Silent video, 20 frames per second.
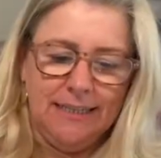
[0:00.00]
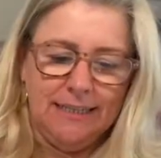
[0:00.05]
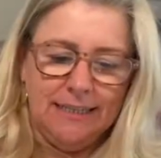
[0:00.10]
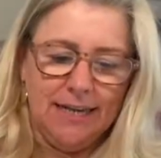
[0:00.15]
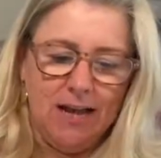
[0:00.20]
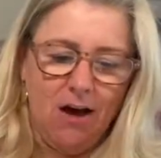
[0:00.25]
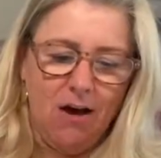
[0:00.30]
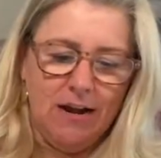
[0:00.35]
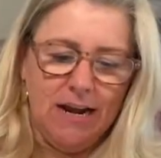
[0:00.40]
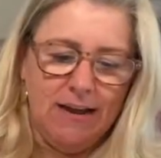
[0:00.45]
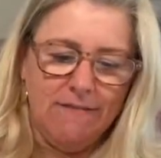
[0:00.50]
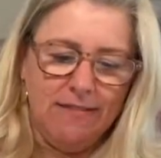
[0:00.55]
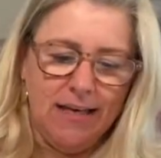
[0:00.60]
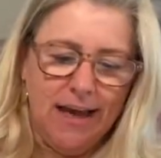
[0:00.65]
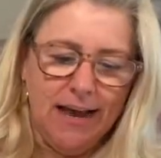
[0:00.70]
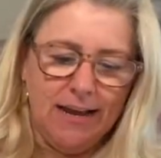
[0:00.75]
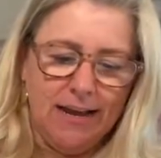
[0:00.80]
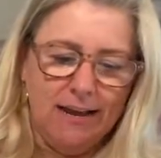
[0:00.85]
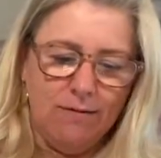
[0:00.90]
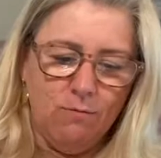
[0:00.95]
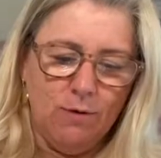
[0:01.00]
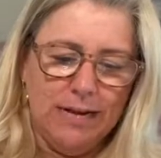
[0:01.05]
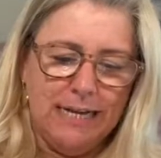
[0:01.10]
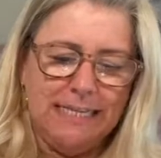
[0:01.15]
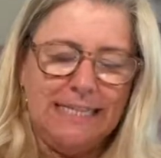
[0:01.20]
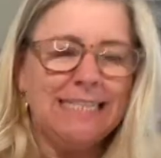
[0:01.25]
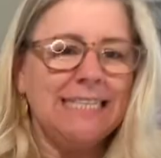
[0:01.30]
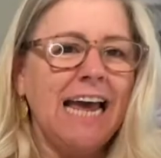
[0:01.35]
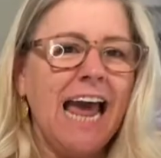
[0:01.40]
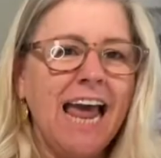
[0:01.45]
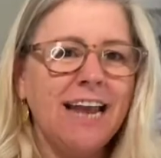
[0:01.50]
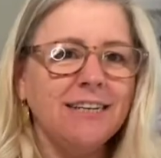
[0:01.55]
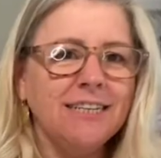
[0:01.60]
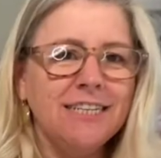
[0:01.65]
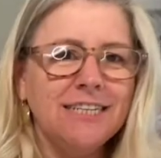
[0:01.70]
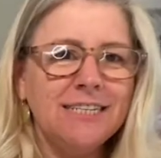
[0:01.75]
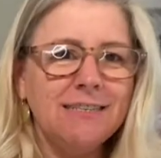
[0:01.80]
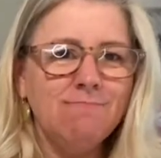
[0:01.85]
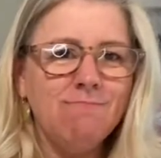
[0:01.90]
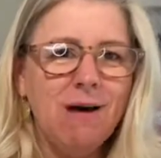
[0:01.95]
Can't have that, can we?
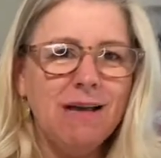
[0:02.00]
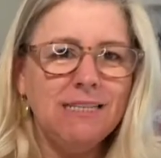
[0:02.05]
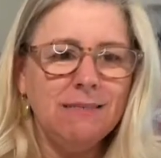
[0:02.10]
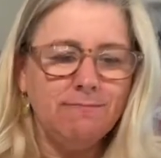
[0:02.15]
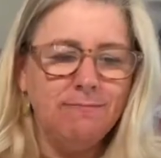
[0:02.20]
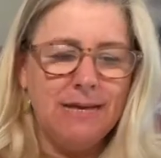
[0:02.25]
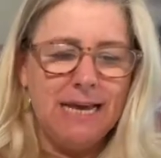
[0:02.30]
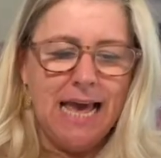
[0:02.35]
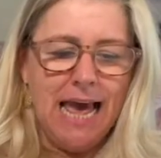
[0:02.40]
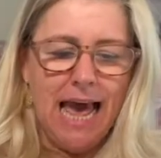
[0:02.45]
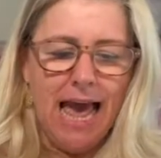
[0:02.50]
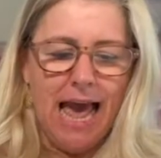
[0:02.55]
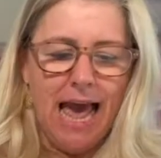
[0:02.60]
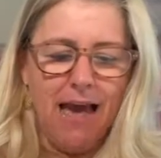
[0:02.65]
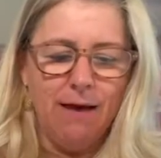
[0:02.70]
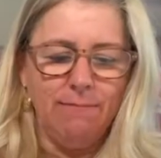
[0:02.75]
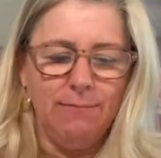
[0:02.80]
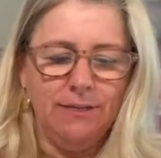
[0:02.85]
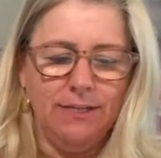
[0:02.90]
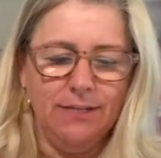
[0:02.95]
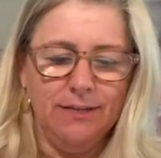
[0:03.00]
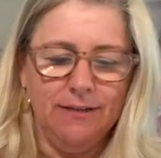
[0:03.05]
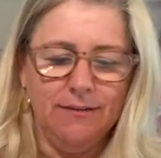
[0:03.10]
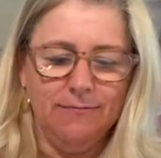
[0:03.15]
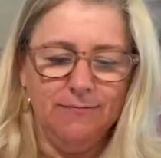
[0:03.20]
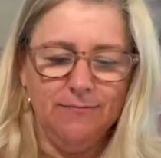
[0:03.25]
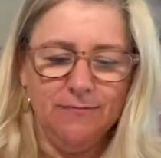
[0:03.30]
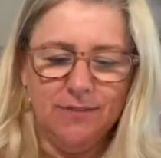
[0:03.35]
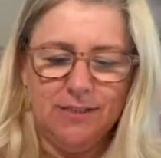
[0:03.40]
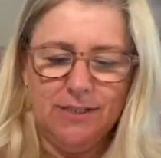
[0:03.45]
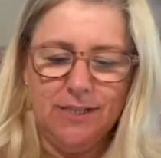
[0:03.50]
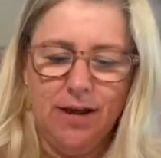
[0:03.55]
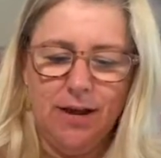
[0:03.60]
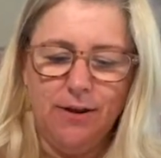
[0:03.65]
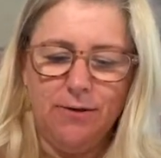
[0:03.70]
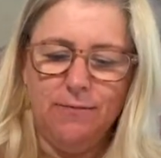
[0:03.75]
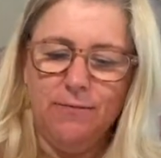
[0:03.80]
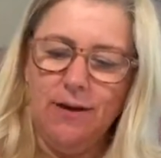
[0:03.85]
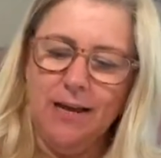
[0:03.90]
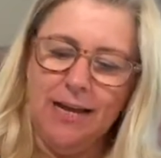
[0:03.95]
Standards must be kept.
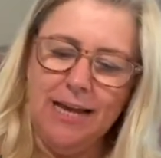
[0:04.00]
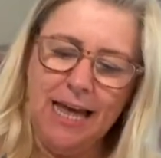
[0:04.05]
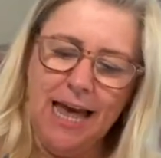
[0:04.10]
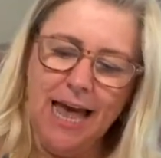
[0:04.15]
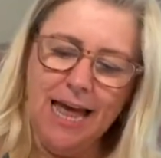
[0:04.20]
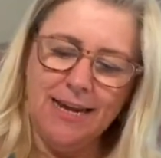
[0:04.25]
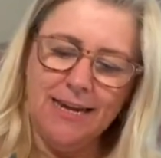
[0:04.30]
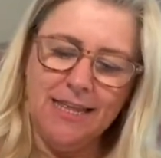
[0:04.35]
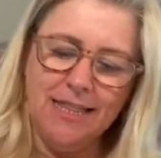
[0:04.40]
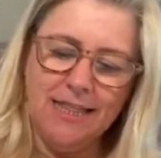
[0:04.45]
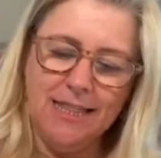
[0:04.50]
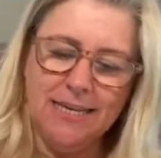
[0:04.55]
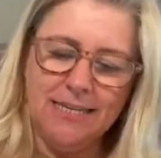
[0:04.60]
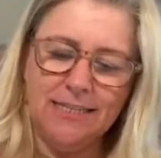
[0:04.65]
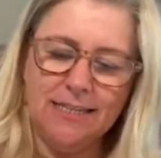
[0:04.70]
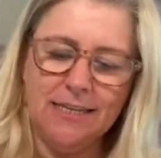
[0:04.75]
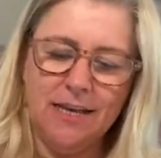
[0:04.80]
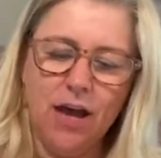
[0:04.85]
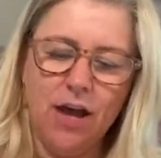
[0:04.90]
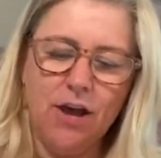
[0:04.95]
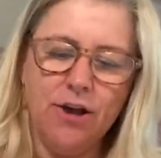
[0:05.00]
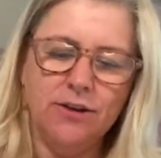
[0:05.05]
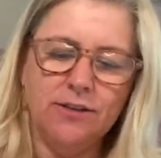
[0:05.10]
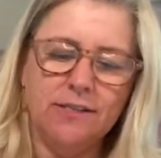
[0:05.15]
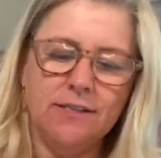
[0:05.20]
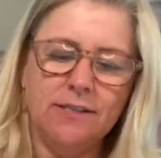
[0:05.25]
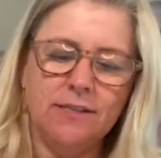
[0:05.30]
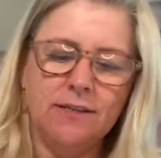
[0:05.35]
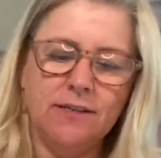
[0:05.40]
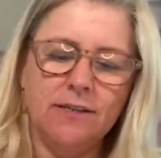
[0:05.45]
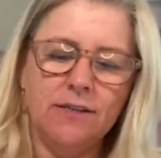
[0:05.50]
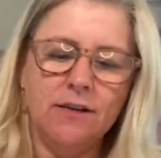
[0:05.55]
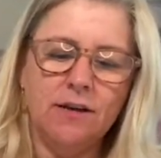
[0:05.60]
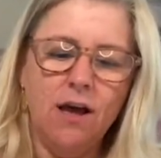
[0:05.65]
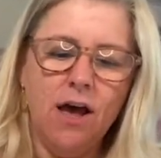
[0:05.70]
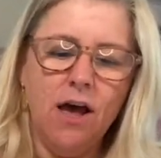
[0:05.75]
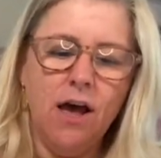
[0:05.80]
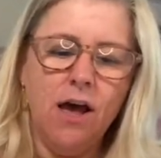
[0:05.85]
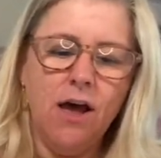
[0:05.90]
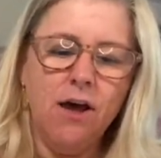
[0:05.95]
So again, this goes
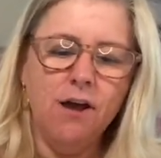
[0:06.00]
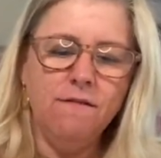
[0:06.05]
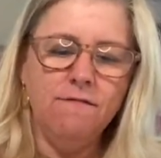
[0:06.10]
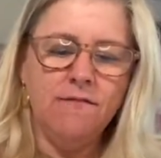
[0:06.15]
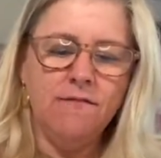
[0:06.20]
over